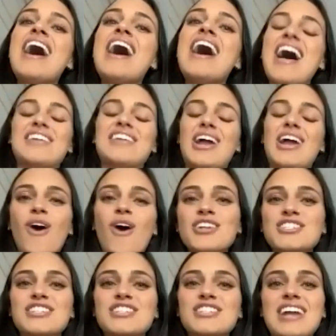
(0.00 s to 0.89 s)
And then I
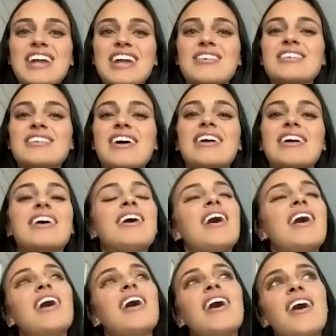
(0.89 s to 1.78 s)
watched it and I was like,
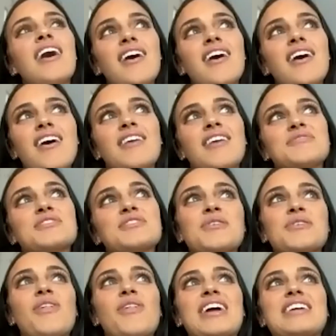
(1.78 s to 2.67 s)
huh,
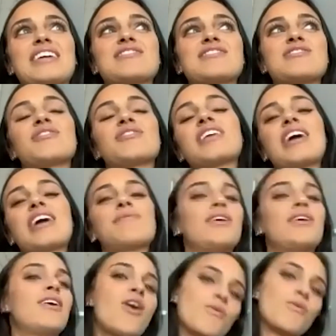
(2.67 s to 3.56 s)
so like, you think I'm
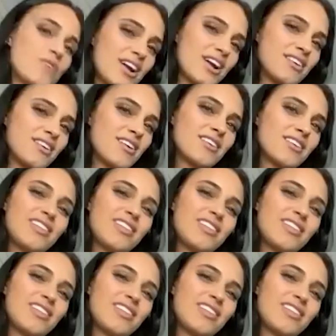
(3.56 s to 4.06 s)
a homewrecker?